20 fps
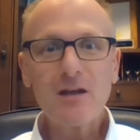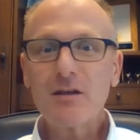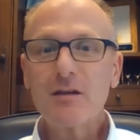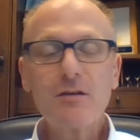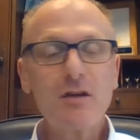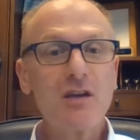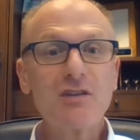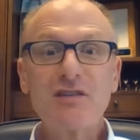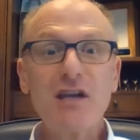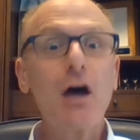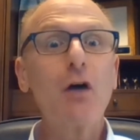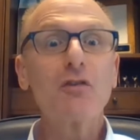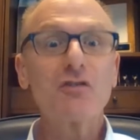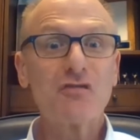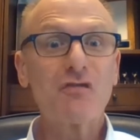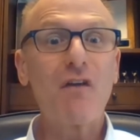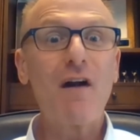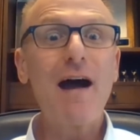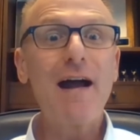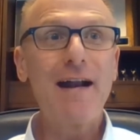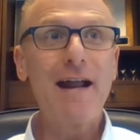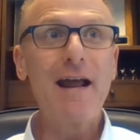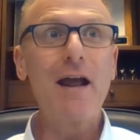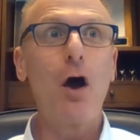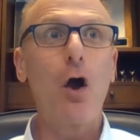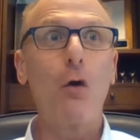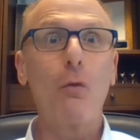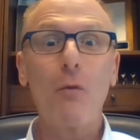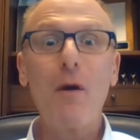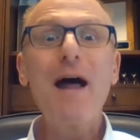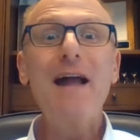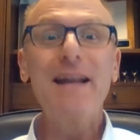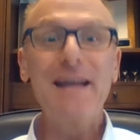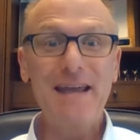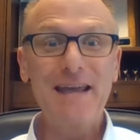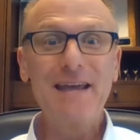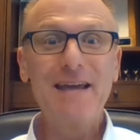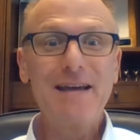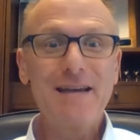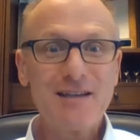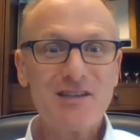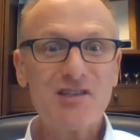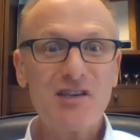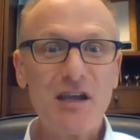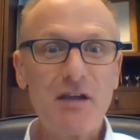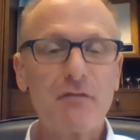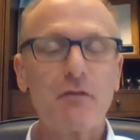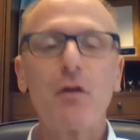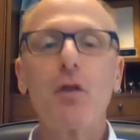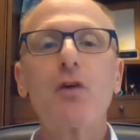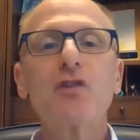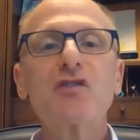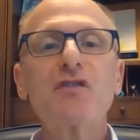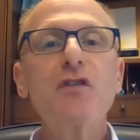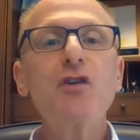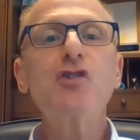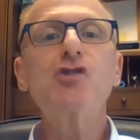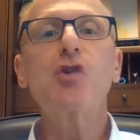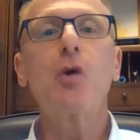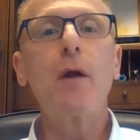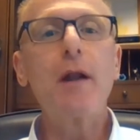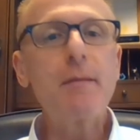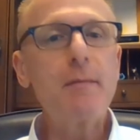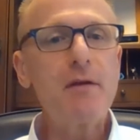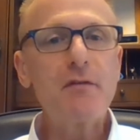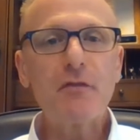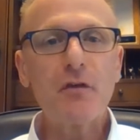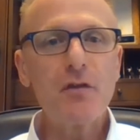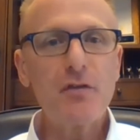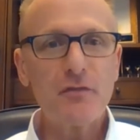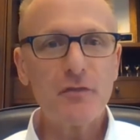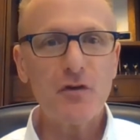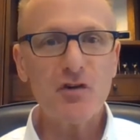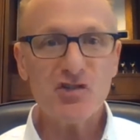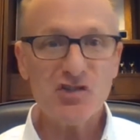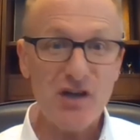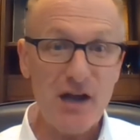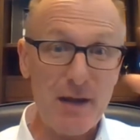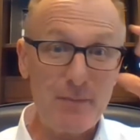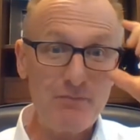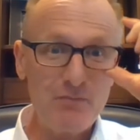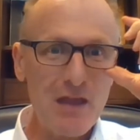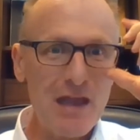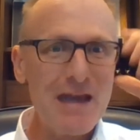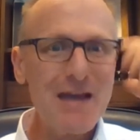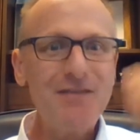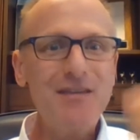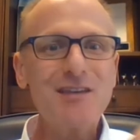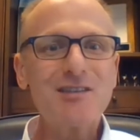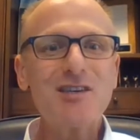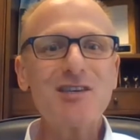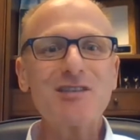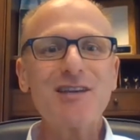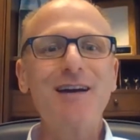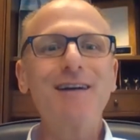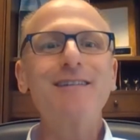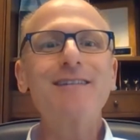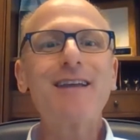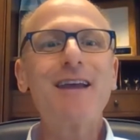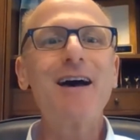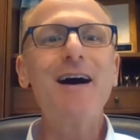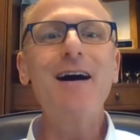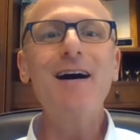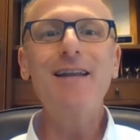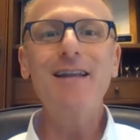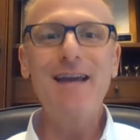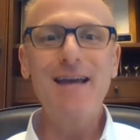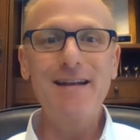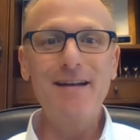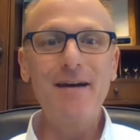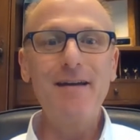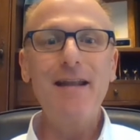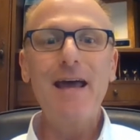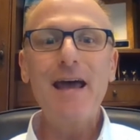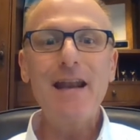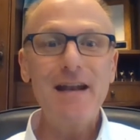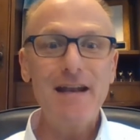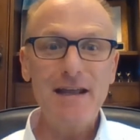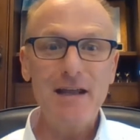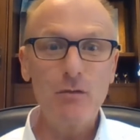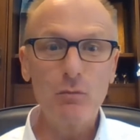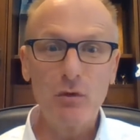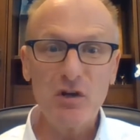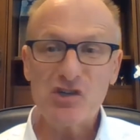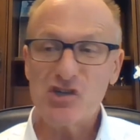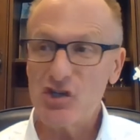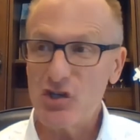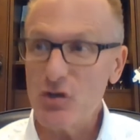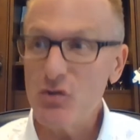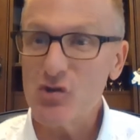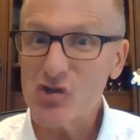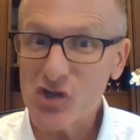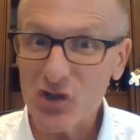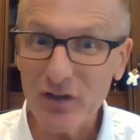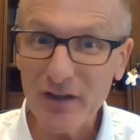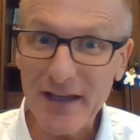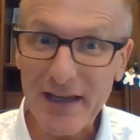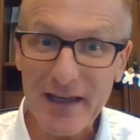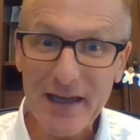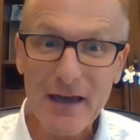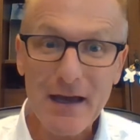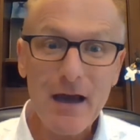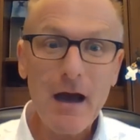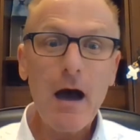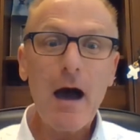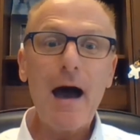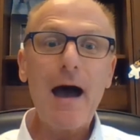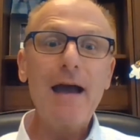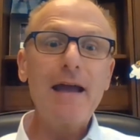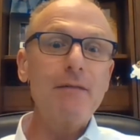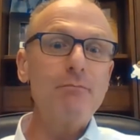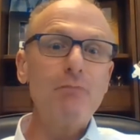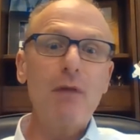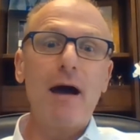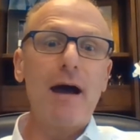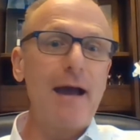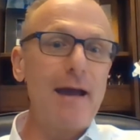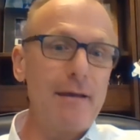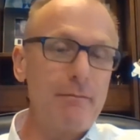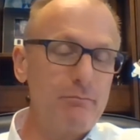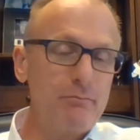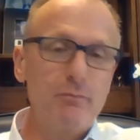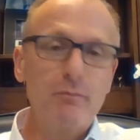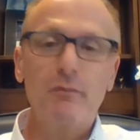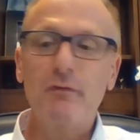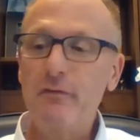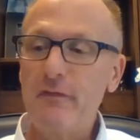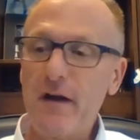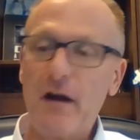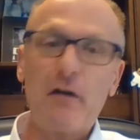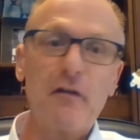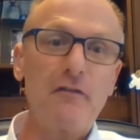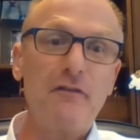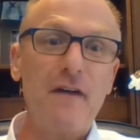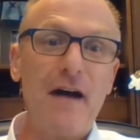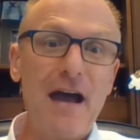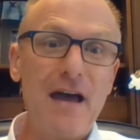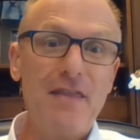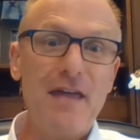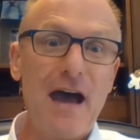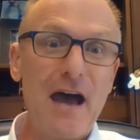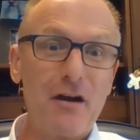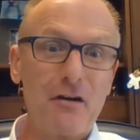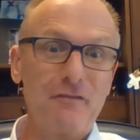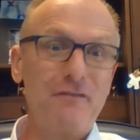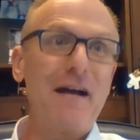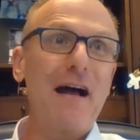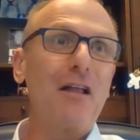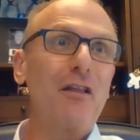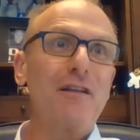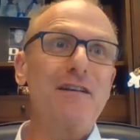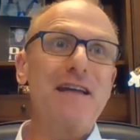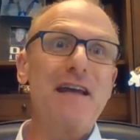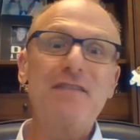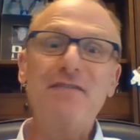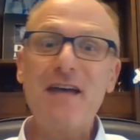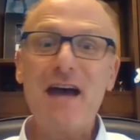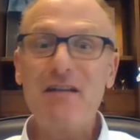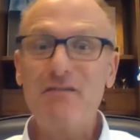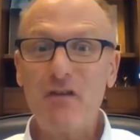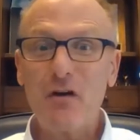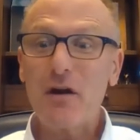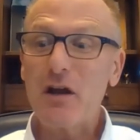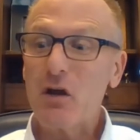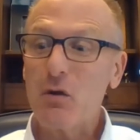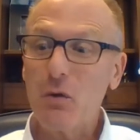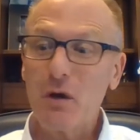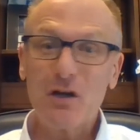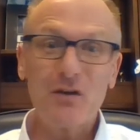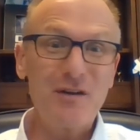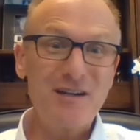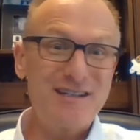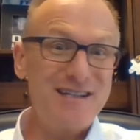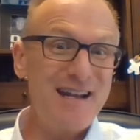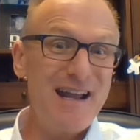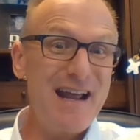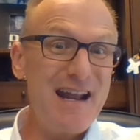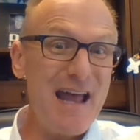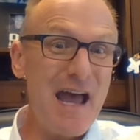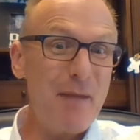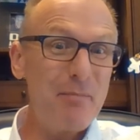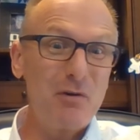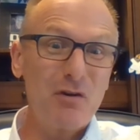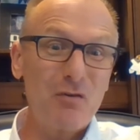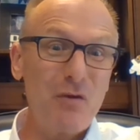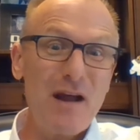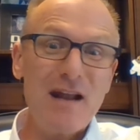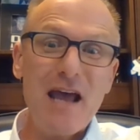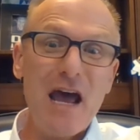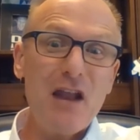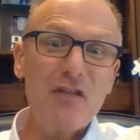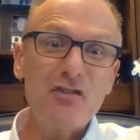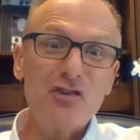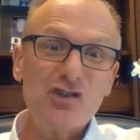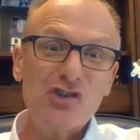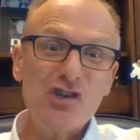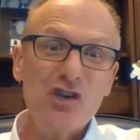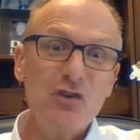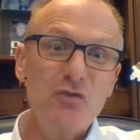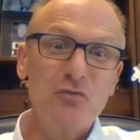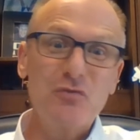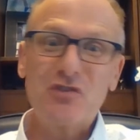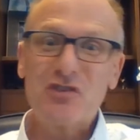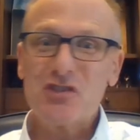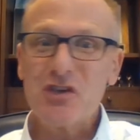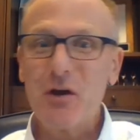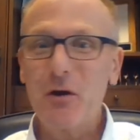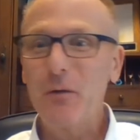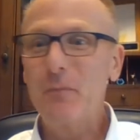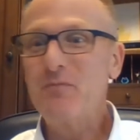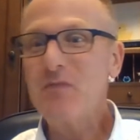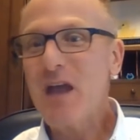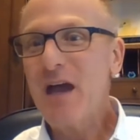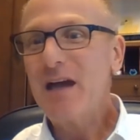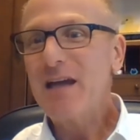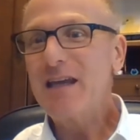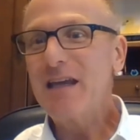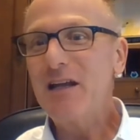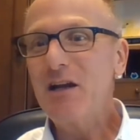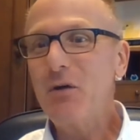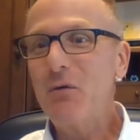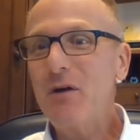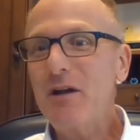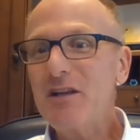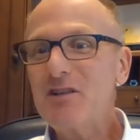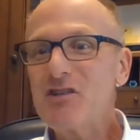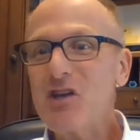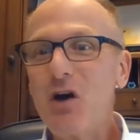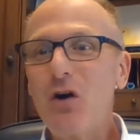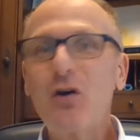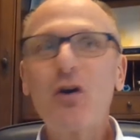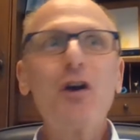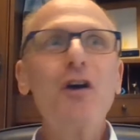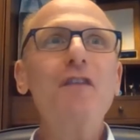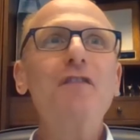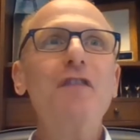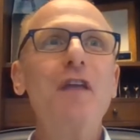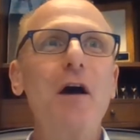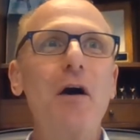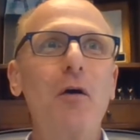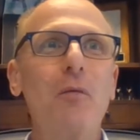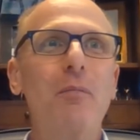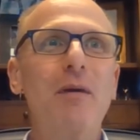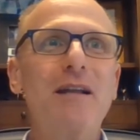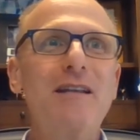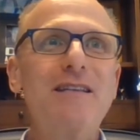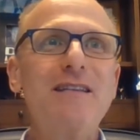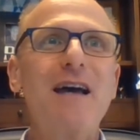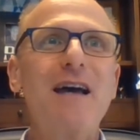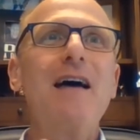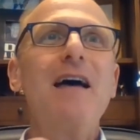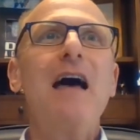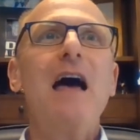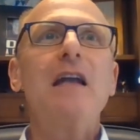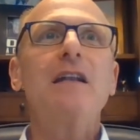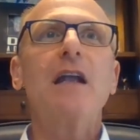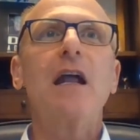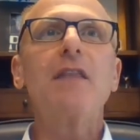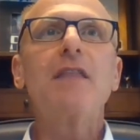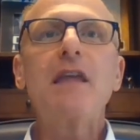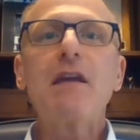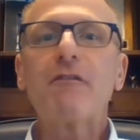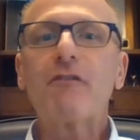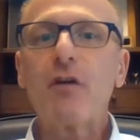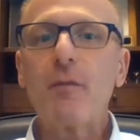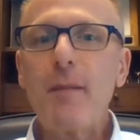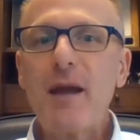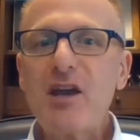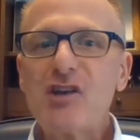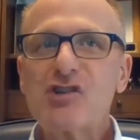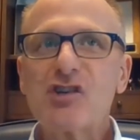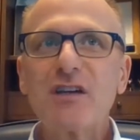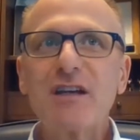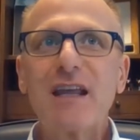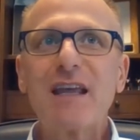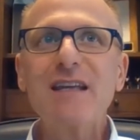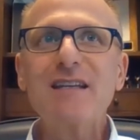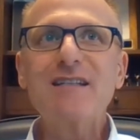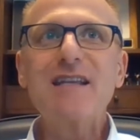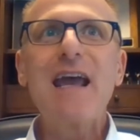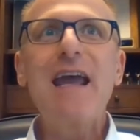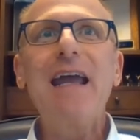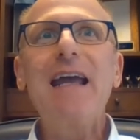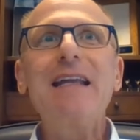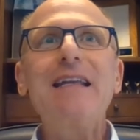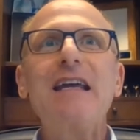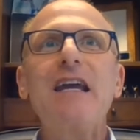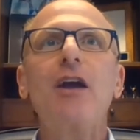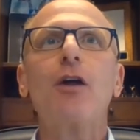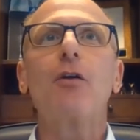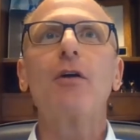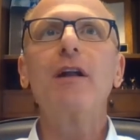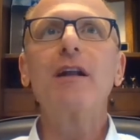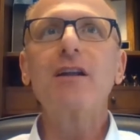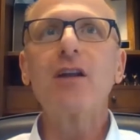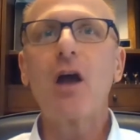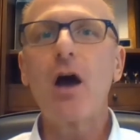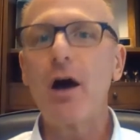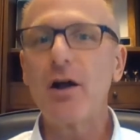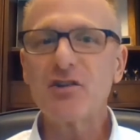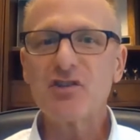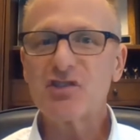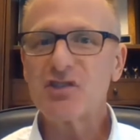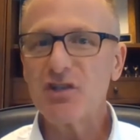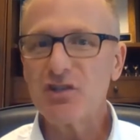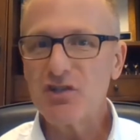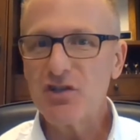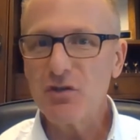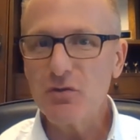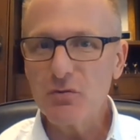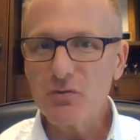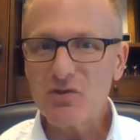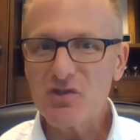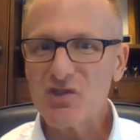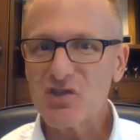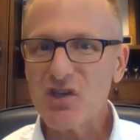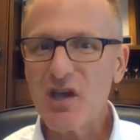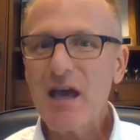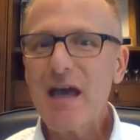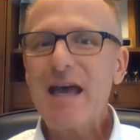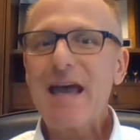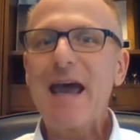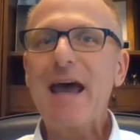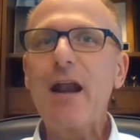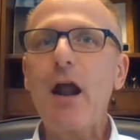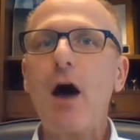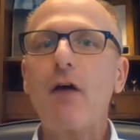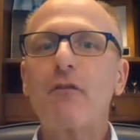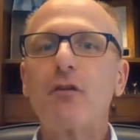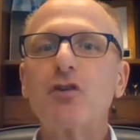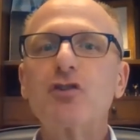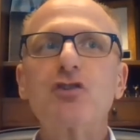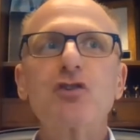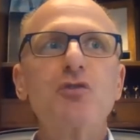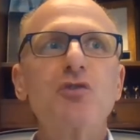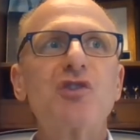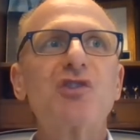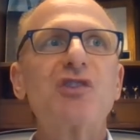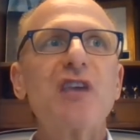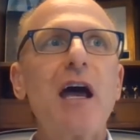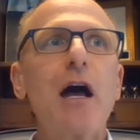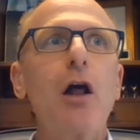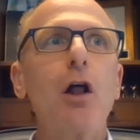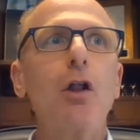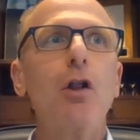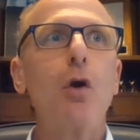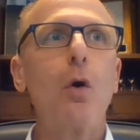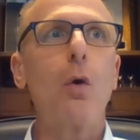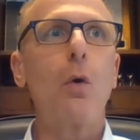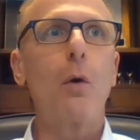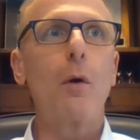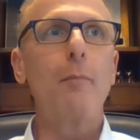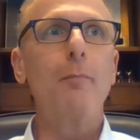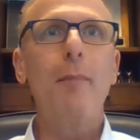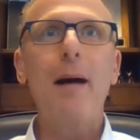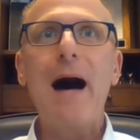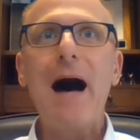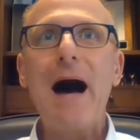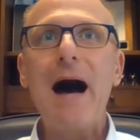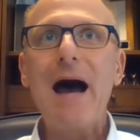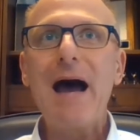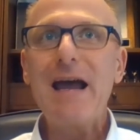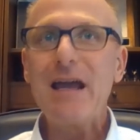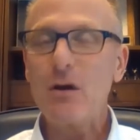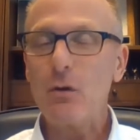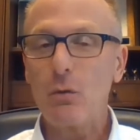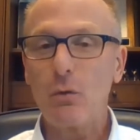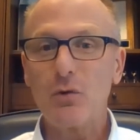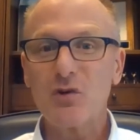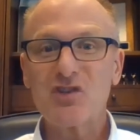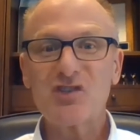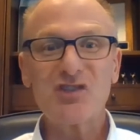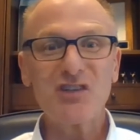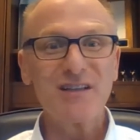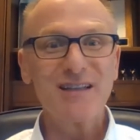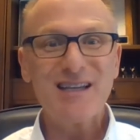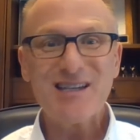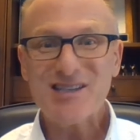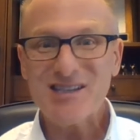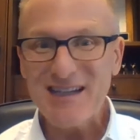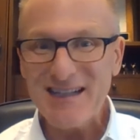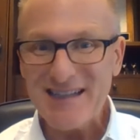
you can tell it's Friday already. See, for those of you joining me for the first time, this is uncut and unedited, which usually I verify that or validate that very quickly. Today it happened right out of the chute. So, you know what? It's all good though. But none of the information contained herein constitutes an offer to sell or buy or solicit